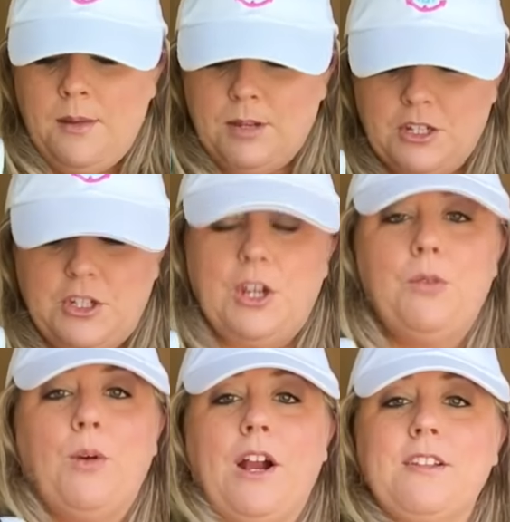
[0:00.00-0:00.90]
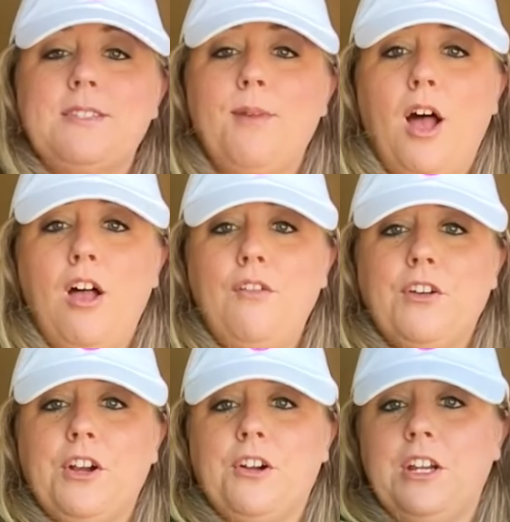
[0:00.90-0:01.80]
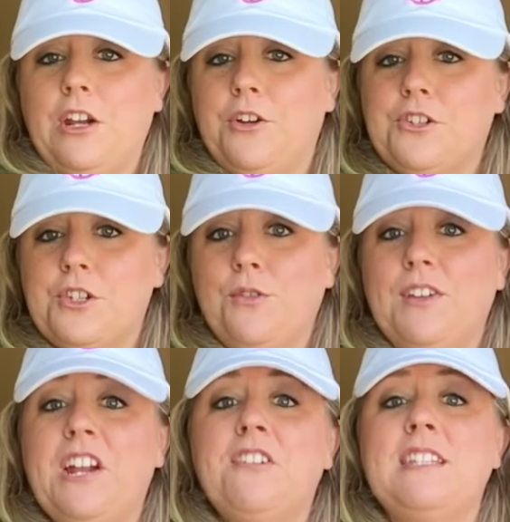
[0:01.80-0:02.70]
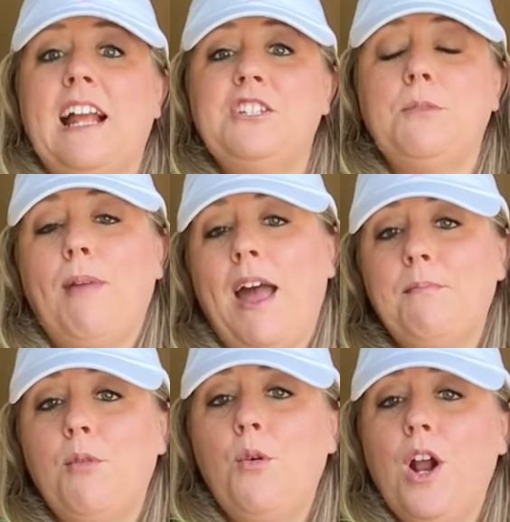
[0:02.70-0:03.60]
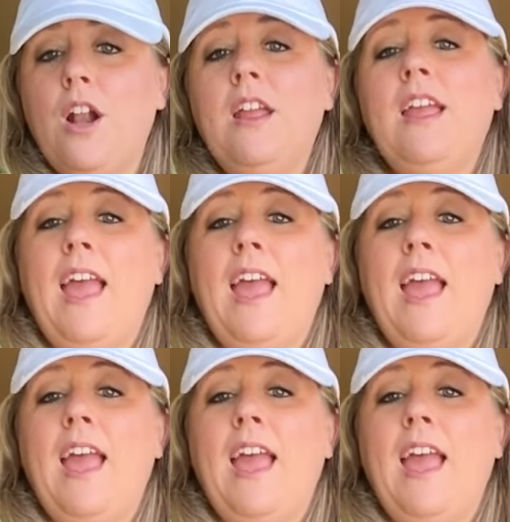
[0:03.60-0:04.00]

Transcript: because you can wear it small for your, you know, your souvenirs and as you buy more,